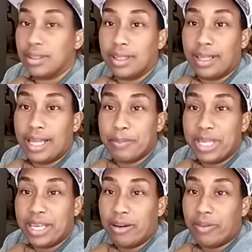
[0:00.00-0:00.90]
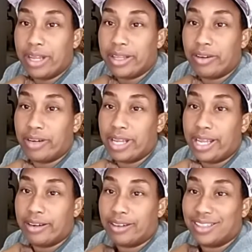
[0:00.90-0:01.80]
Let me know that you're
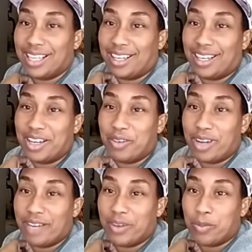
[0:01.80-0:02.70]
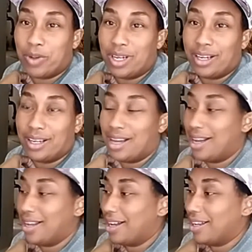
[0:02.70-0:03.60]
here. Hello, everyone.
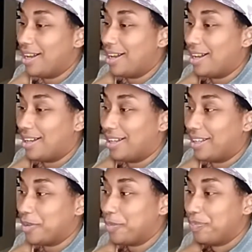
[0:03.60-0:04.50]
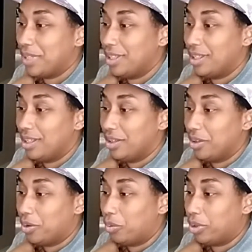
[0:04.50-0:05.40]
Hi, hi, hi.
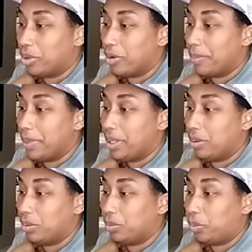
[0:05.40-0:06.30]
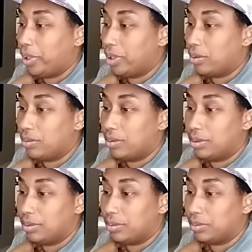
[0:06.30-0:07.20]
We're going to be real,
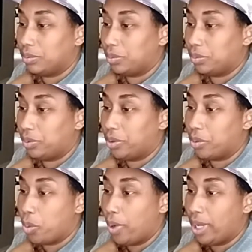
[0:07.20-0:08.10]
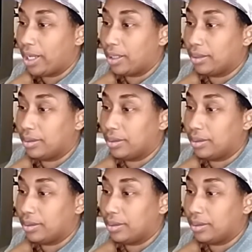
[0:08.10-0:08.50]
real quick